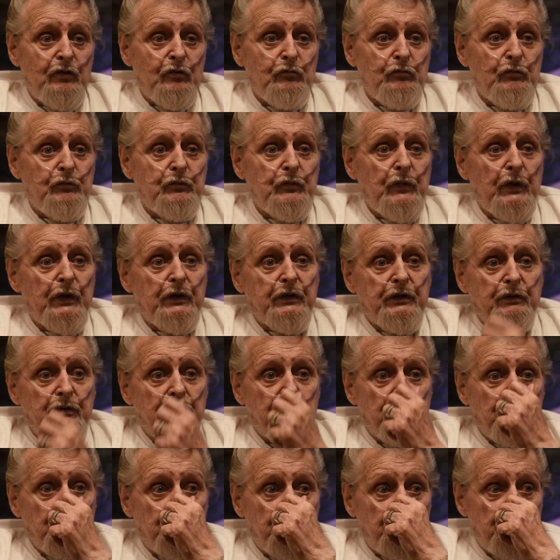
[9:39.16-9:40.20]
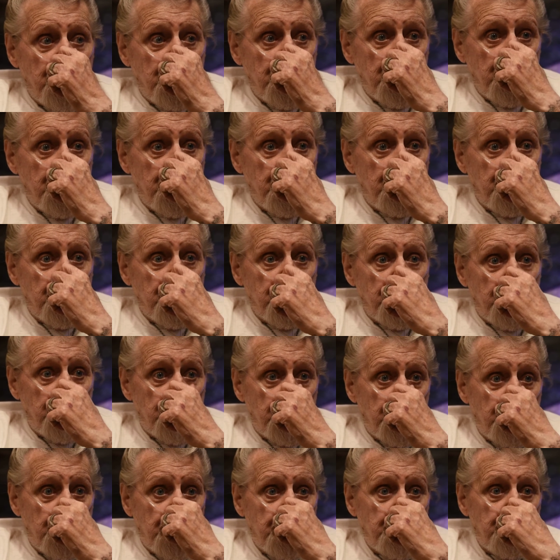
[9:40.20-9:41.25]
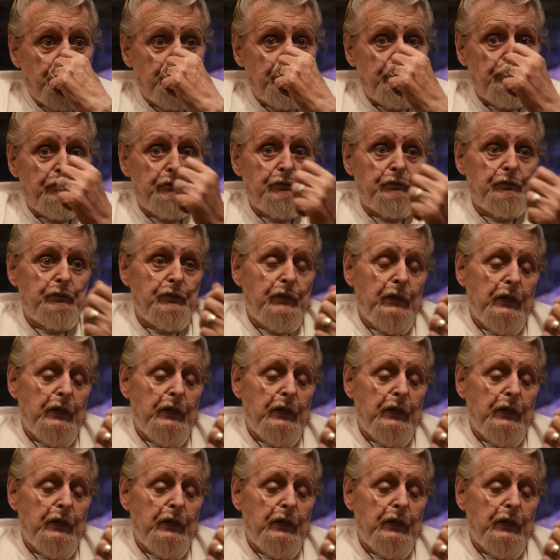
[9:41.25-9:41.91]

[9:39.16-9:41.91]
Besides that, the needle configurations didn't